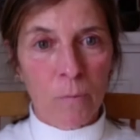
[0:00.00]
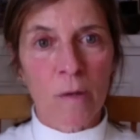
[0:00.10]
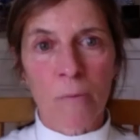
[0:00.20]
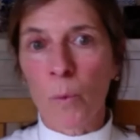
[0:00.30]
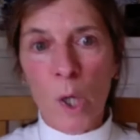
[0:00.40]

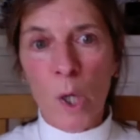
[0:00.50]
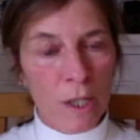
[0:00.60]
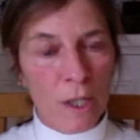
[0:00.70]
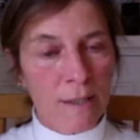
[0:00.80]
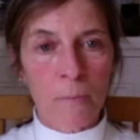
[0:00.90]
with
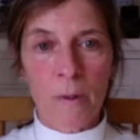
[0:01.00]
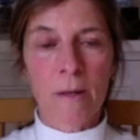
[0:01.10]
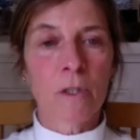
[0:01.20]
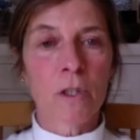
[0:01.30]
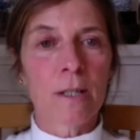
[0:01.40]
words and with
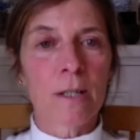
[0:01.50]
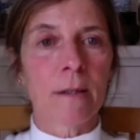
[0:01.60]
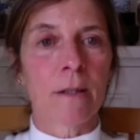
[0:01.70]
images.